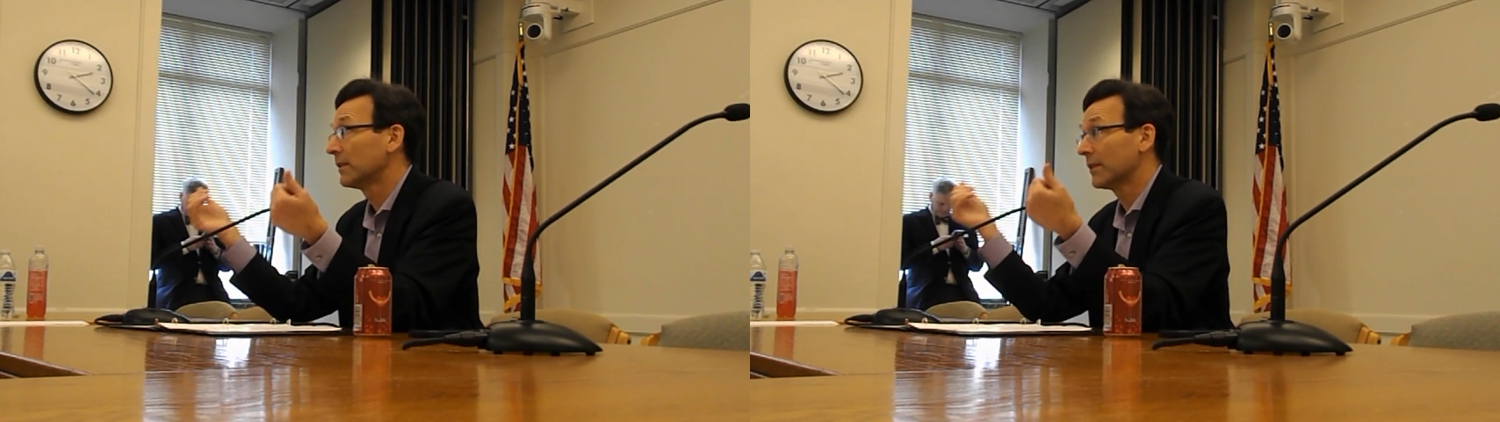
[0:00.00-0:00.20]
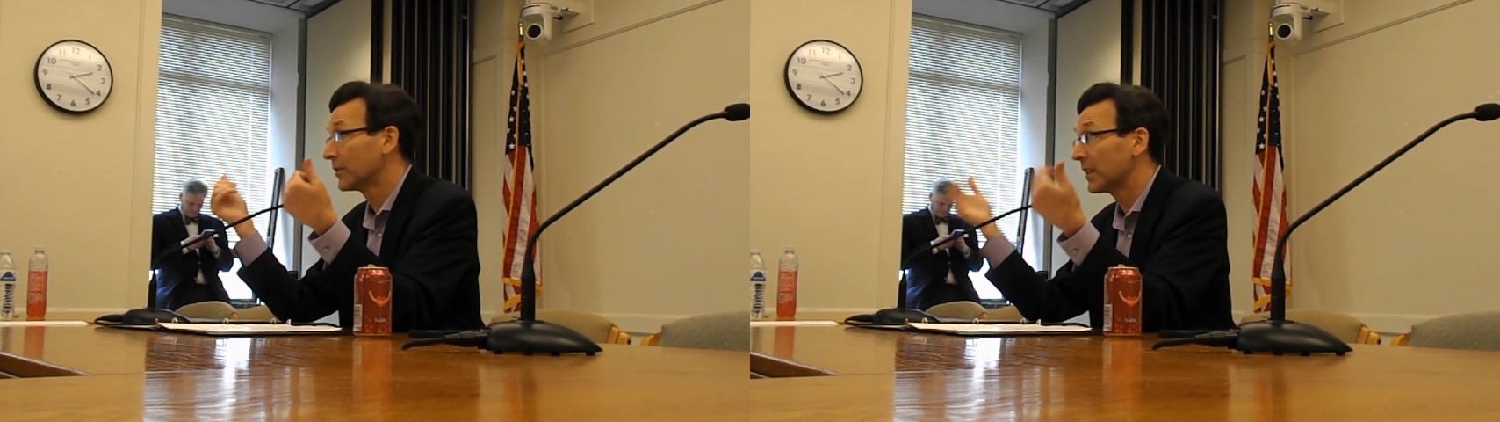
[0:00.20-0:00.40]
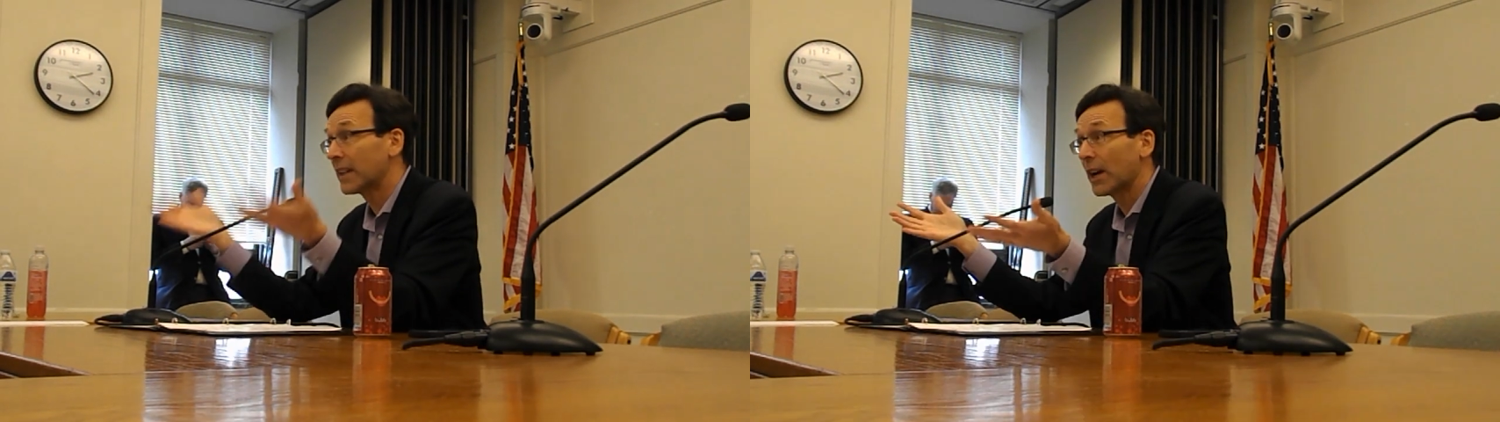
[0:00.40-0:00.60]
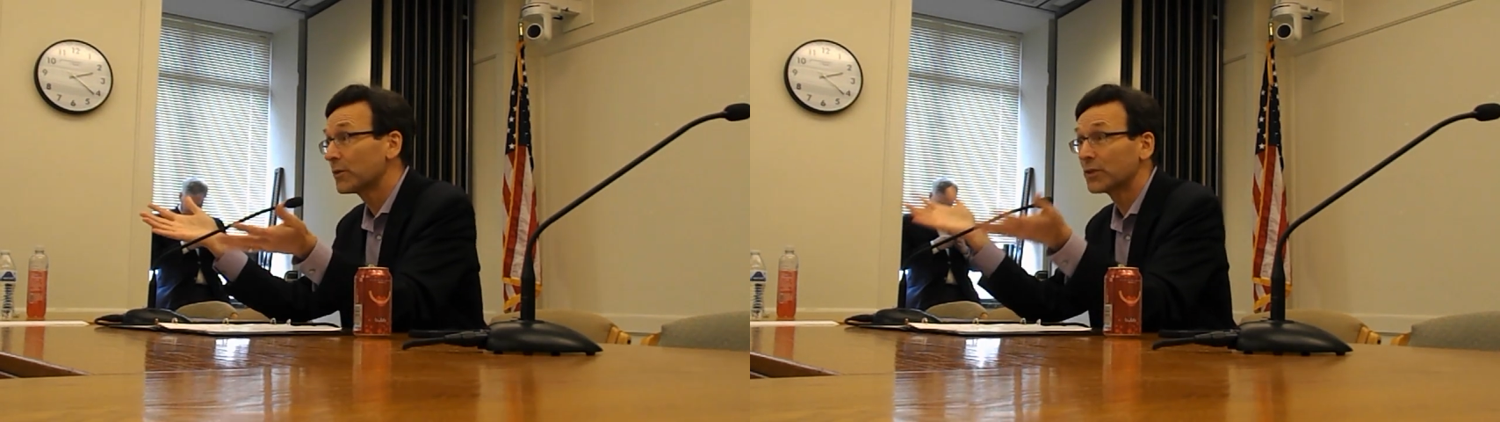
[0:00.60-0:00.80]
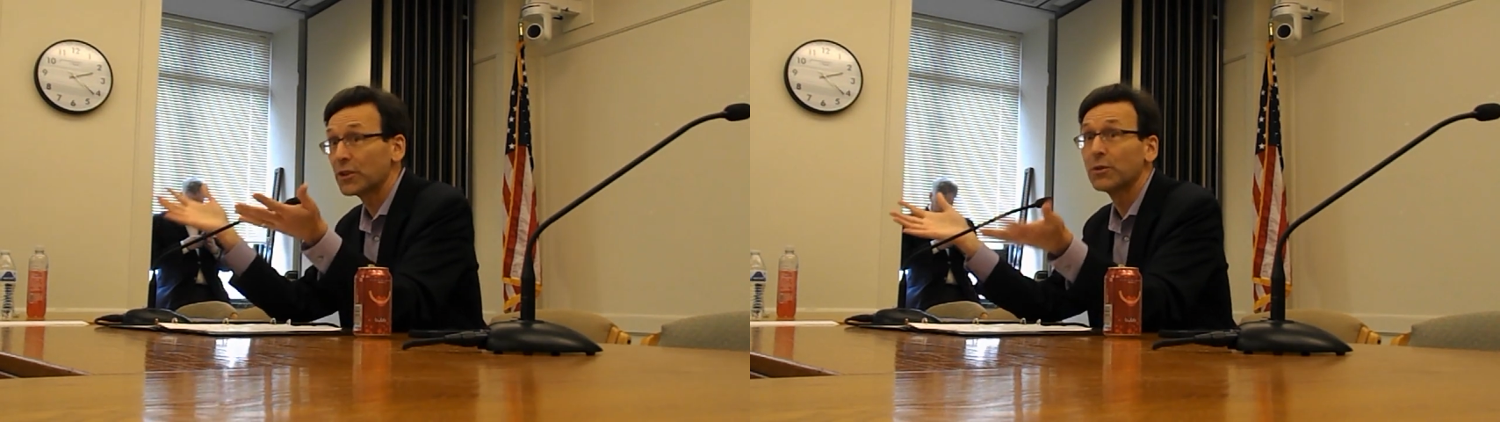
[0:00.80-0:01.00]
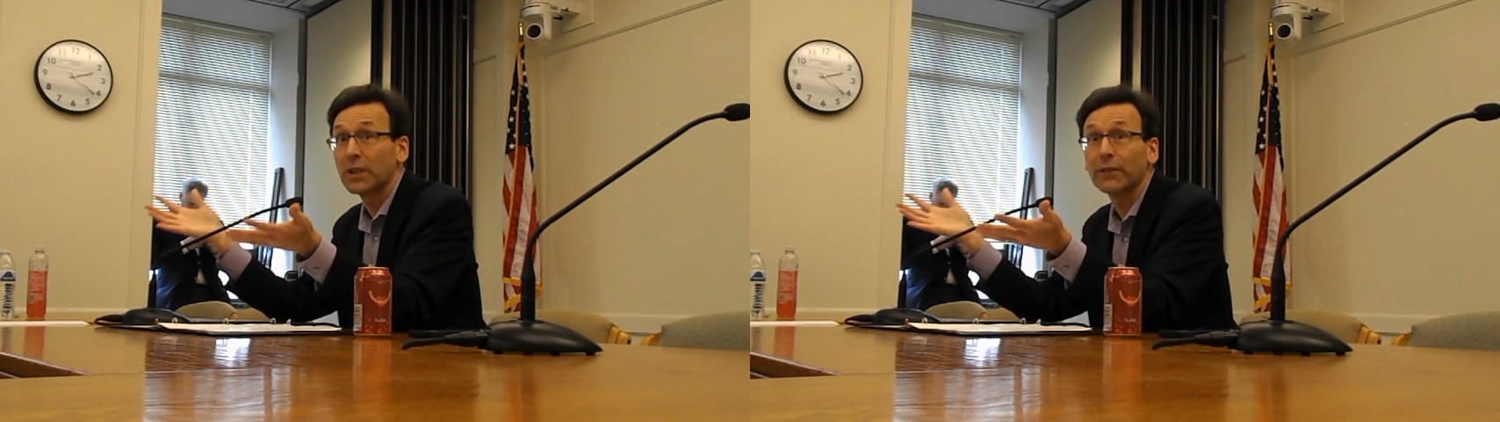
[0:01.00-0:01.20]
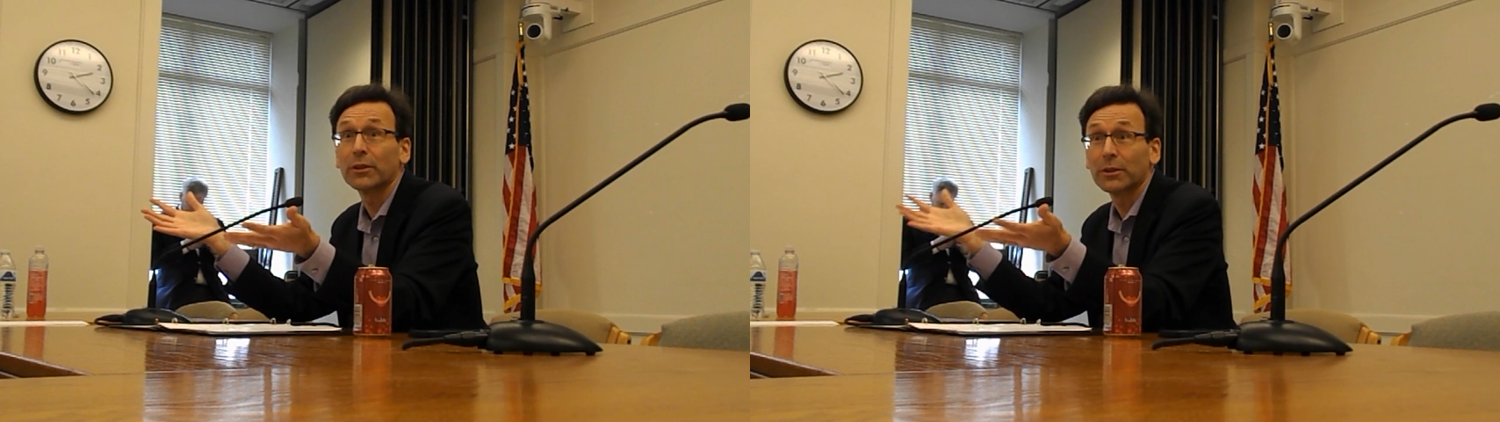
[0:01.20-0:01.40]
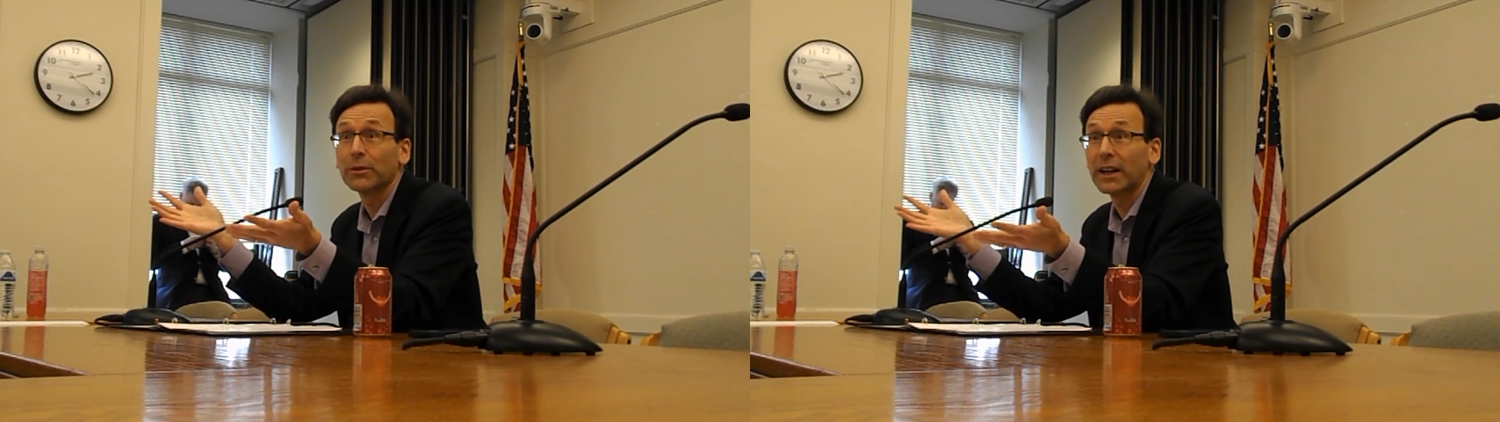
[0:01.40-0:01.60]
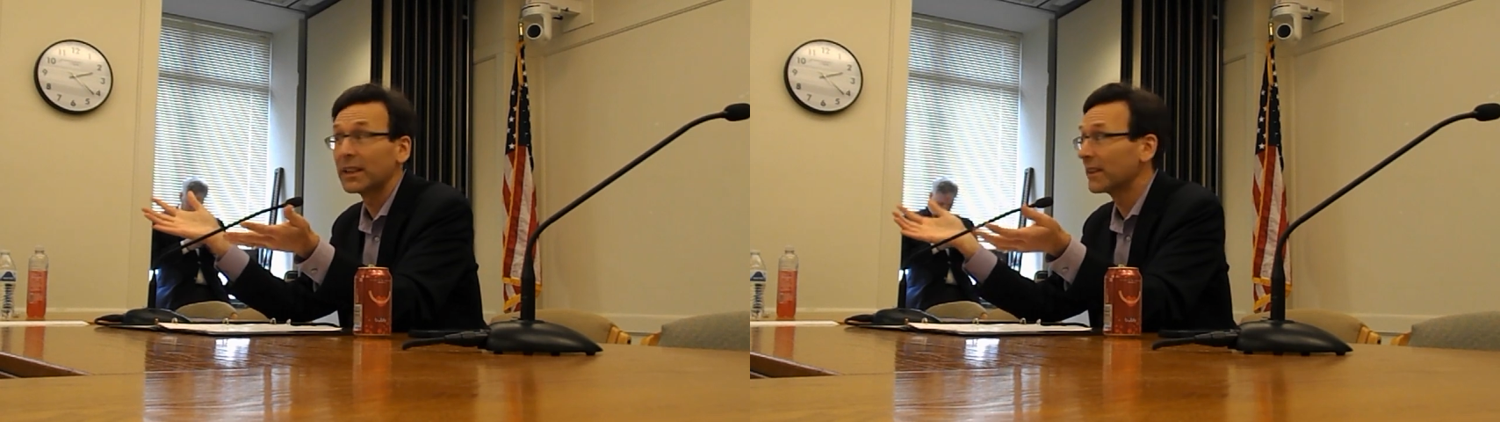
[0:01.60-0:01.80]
the city councils that you cover, right?